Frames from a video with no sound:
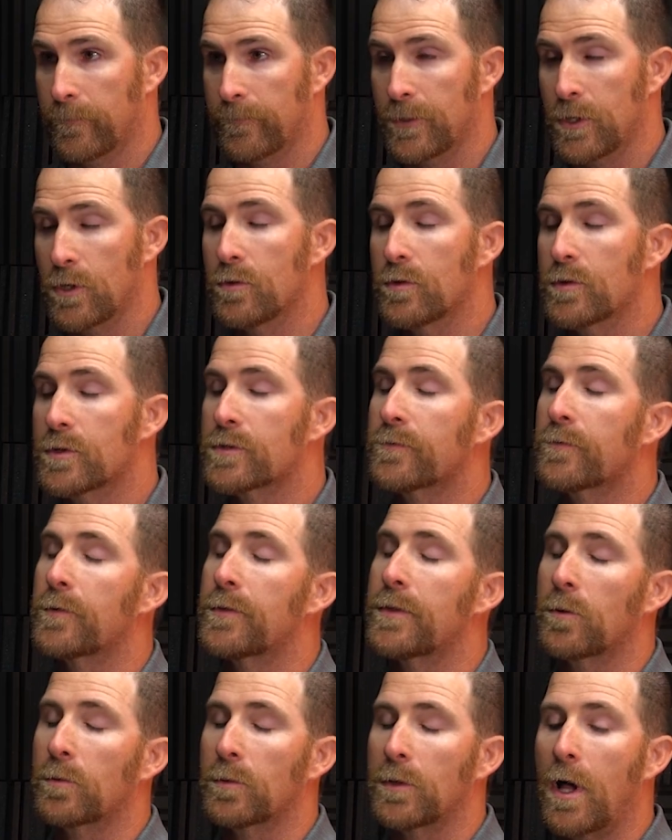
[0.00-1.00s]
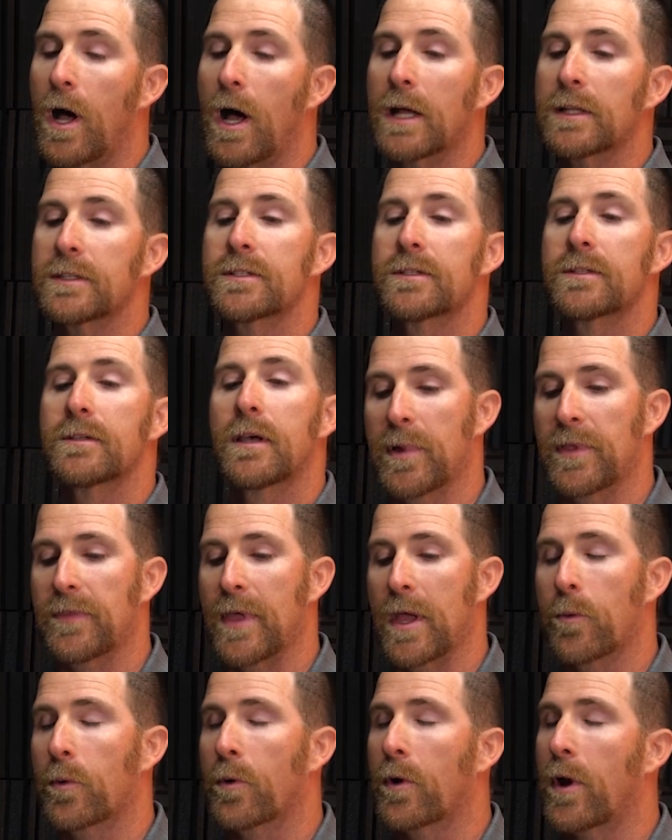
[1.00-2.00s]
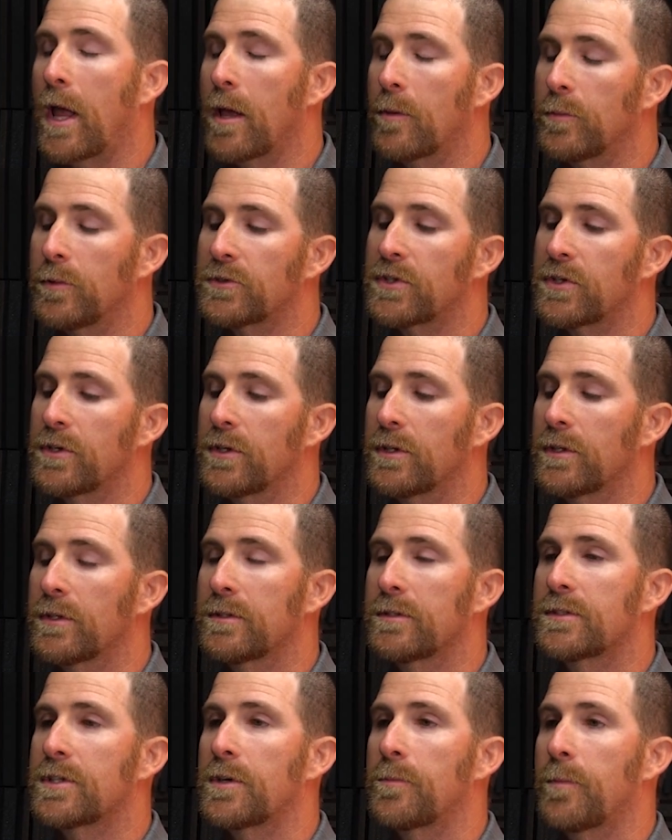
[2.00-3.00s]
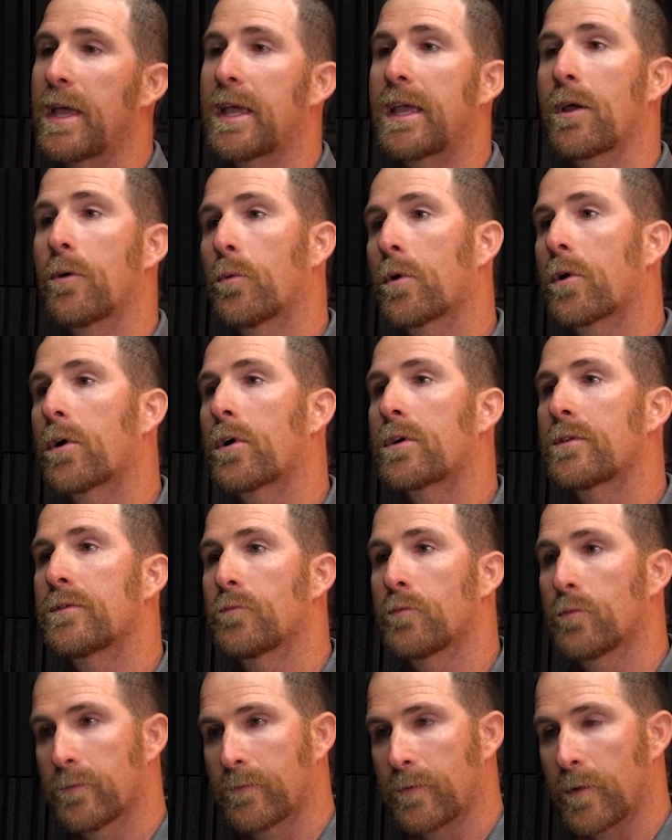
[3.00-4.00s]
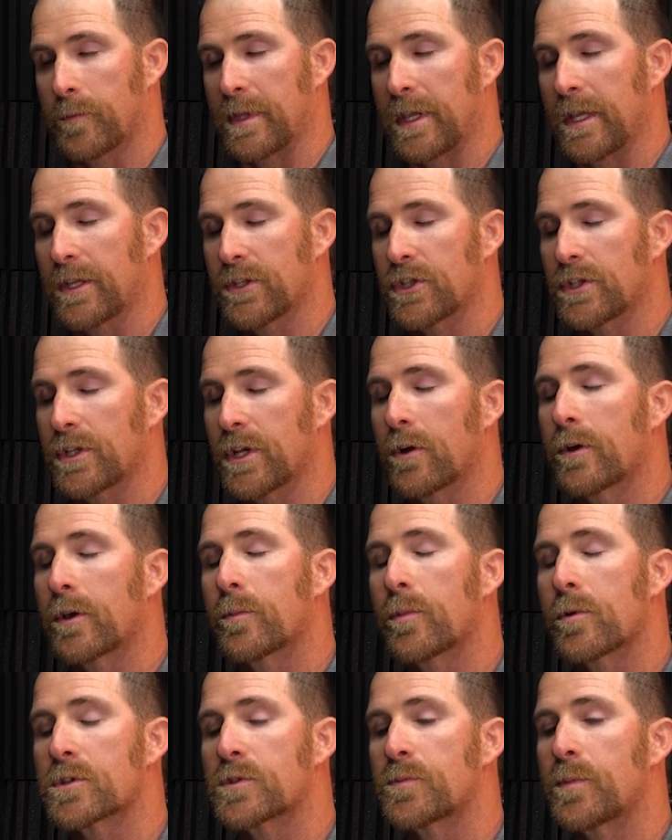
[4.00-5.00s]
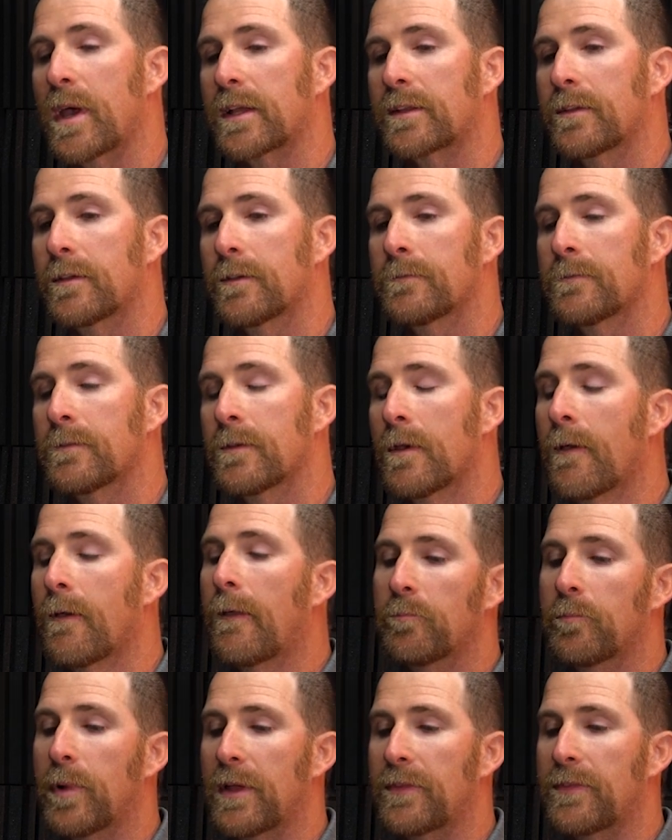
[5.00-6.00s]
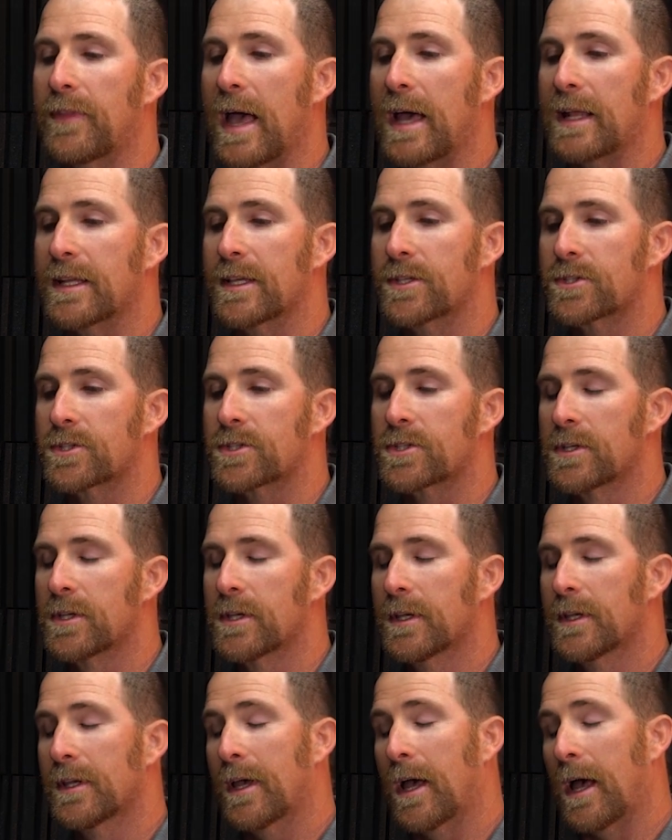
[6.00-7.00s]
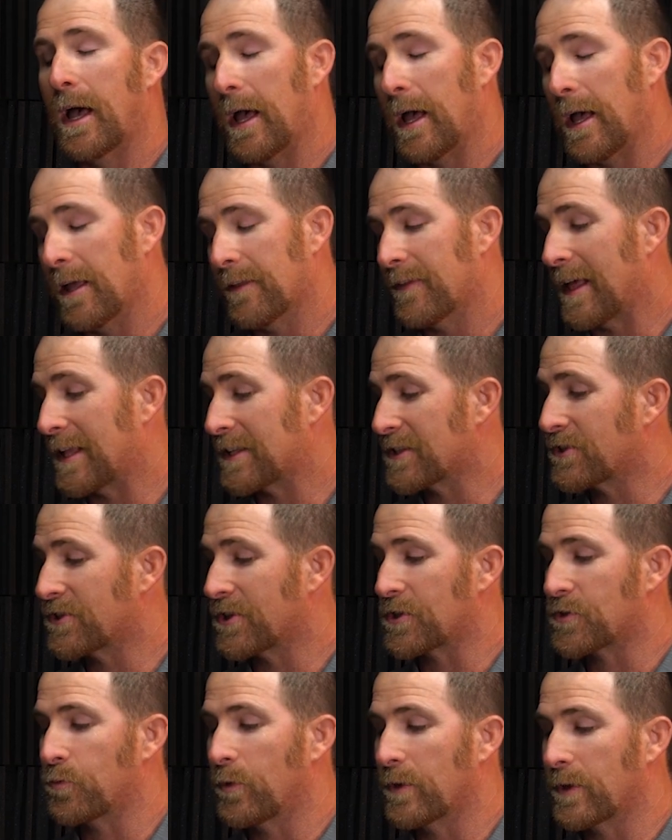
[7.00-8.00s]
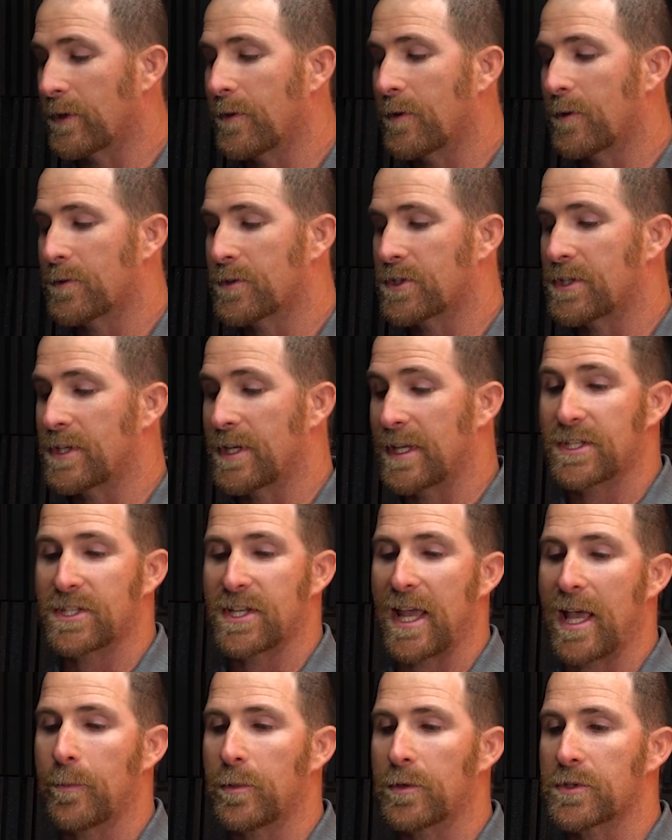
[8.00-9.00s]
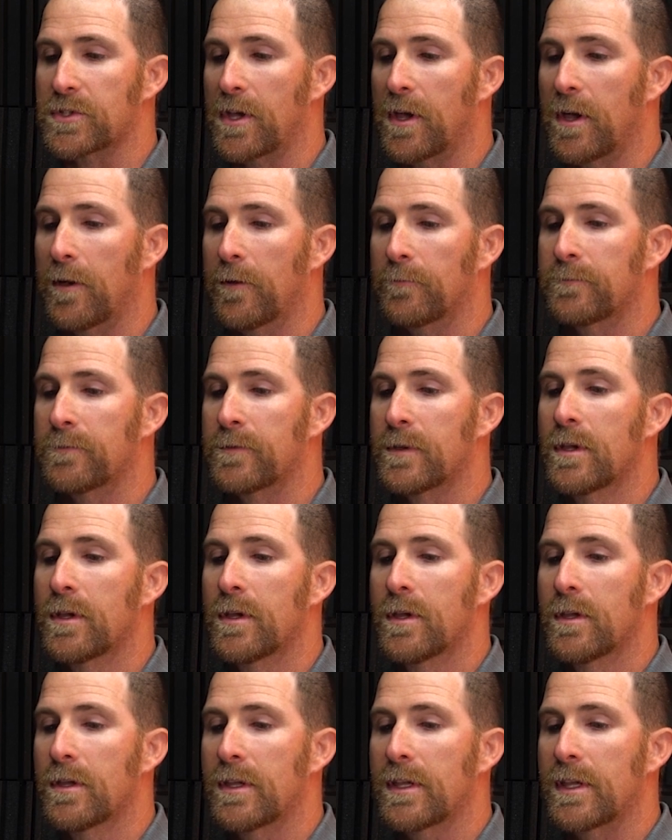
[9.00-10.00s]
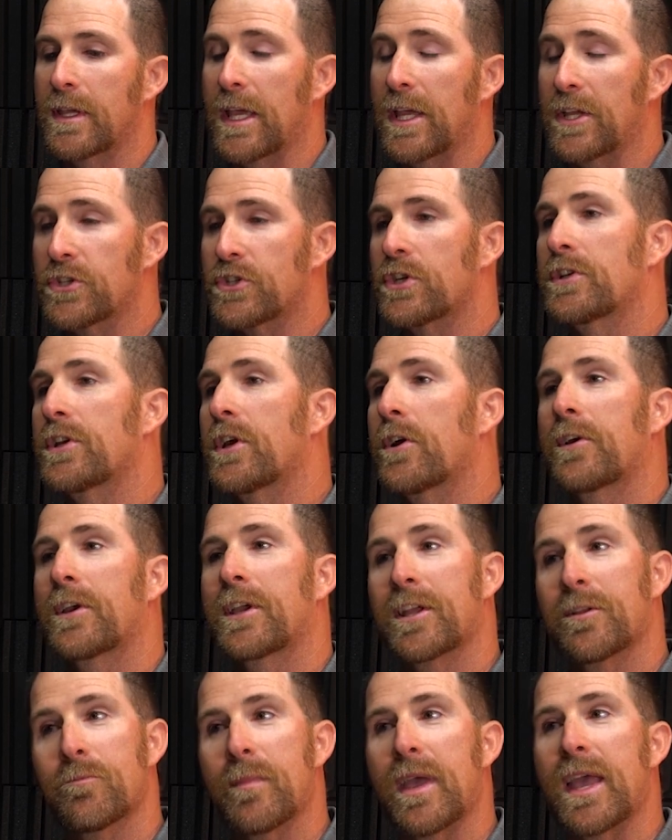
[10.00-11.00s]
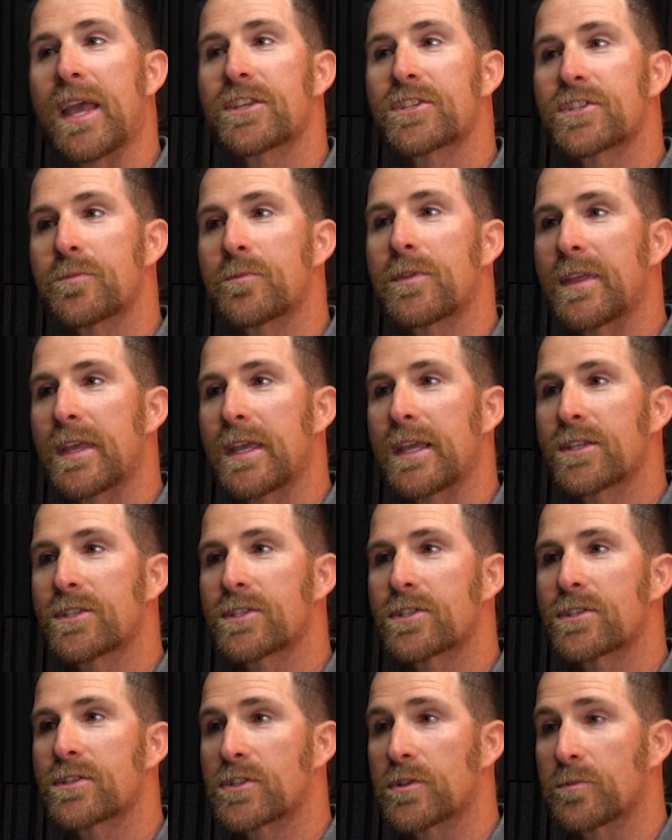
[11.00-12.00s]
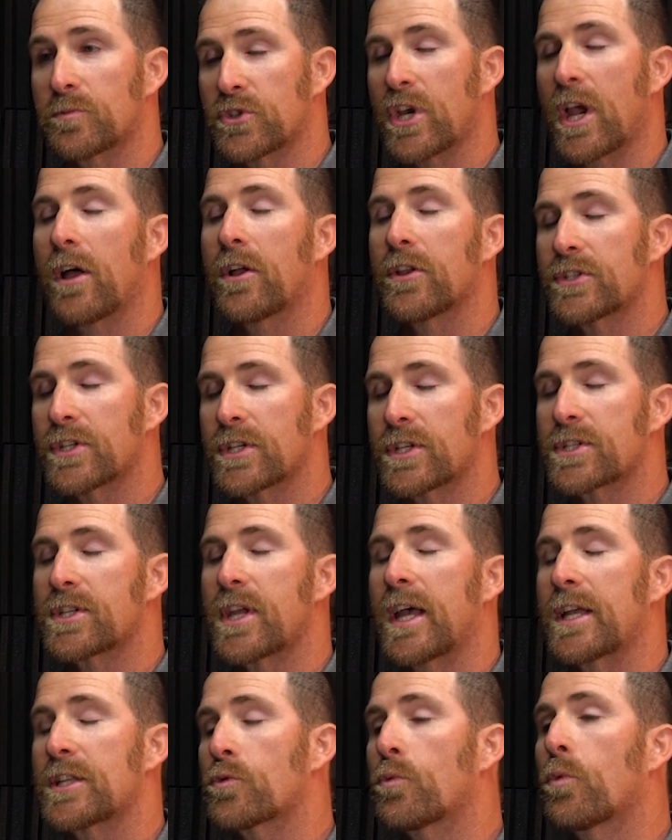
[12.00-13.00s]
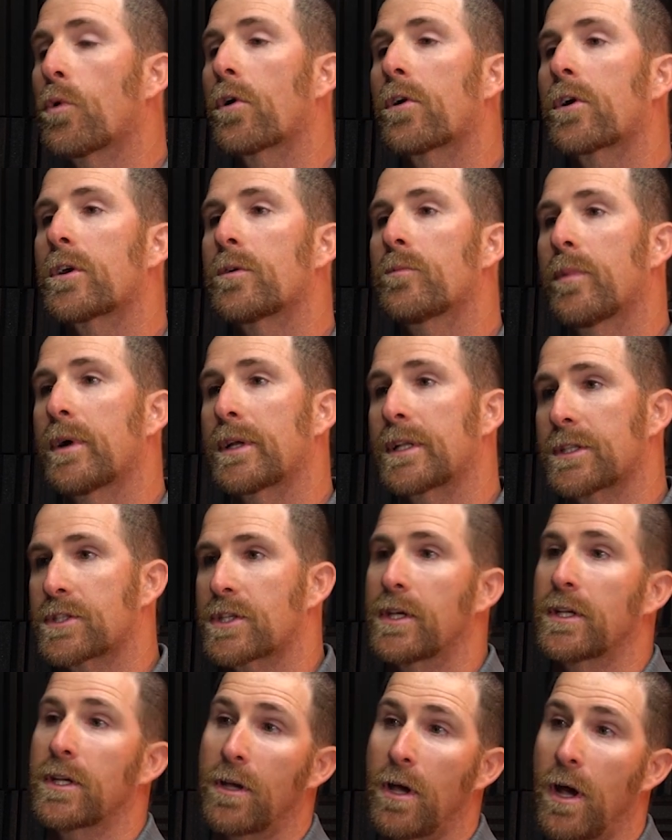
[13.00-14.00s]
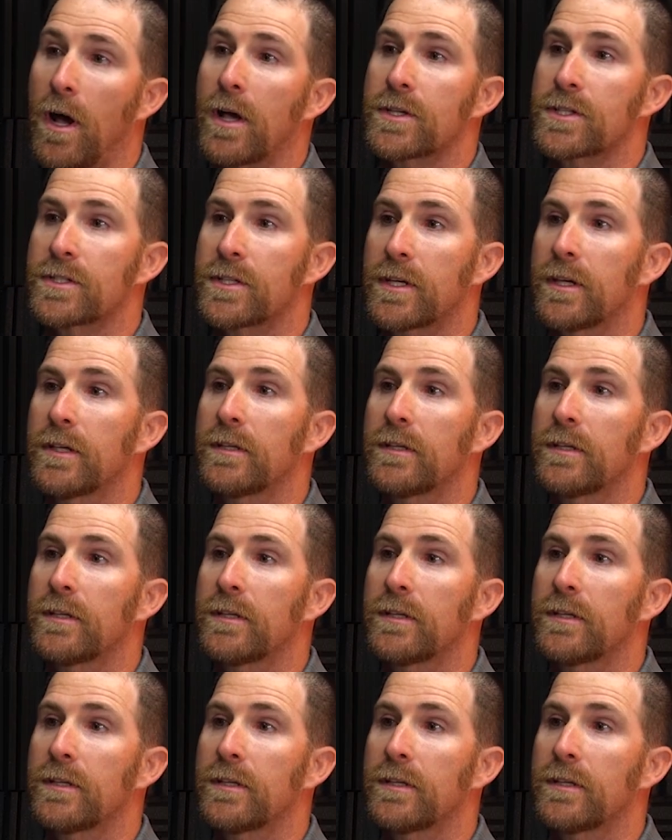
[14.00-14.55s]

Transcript: views, for their lot, but they were able to make it work from the engineering perspective. But that's just one of those examples of engineering can make some challenging sites work, but it's going to cost you.